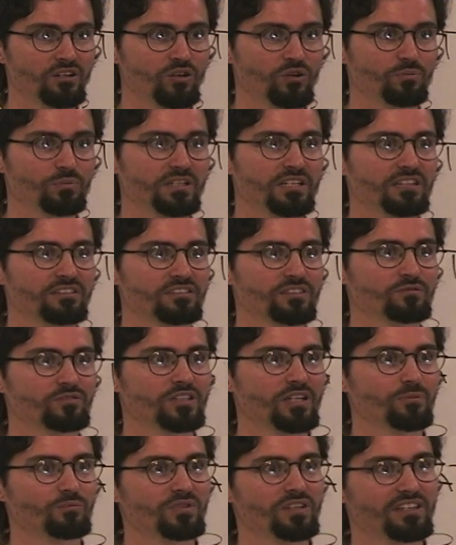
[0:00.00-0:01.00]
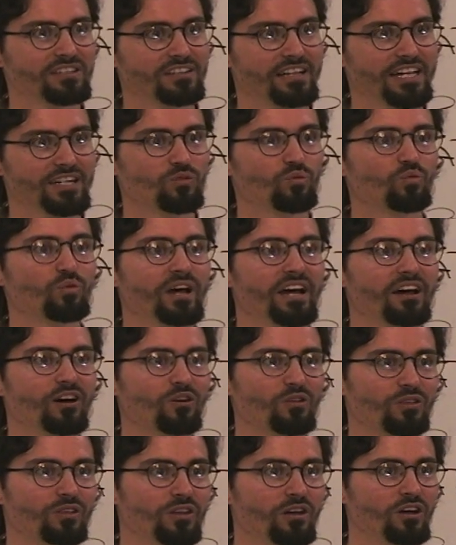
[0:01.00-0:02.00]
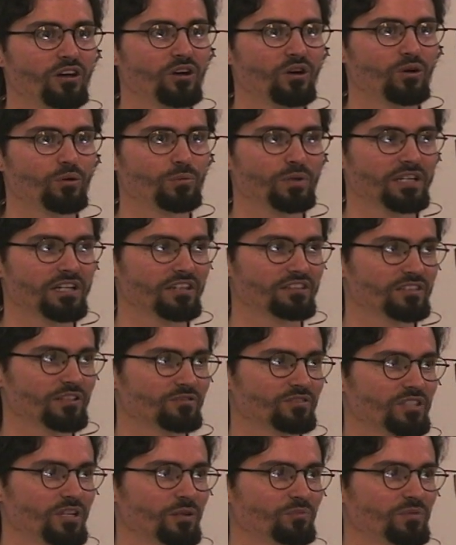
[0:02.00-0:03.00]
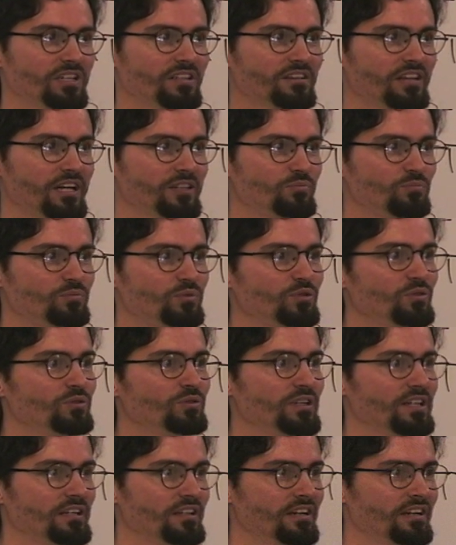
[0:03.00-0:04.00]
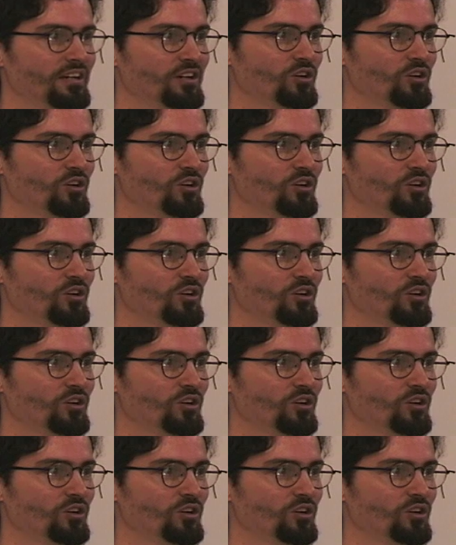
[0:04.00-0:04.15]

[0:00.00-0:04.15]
or because of something like wealth or because of something like beauty,